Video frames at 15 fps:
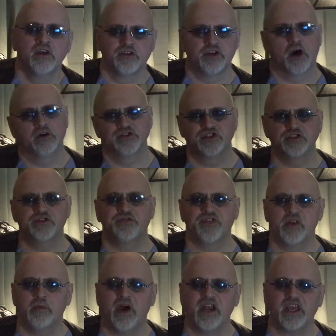don't do it for
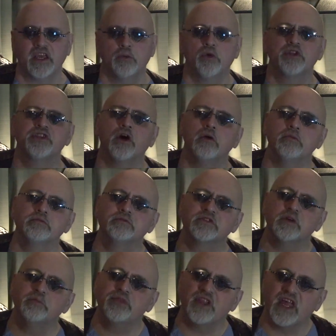the money. Well, don't
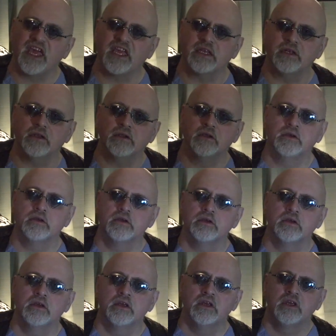complain
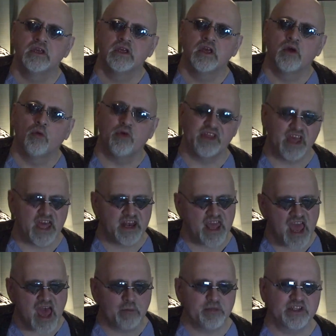when that
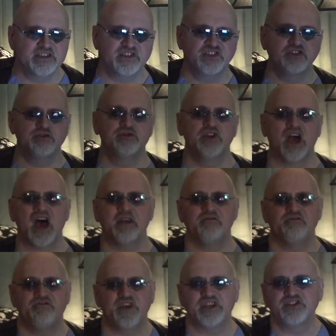happens to not
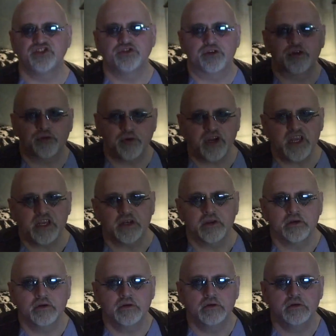fit your creed.
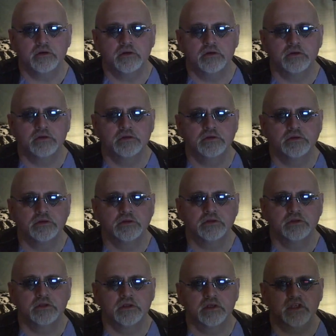
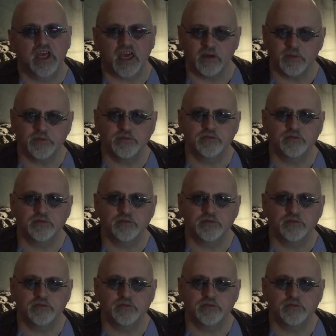Okay?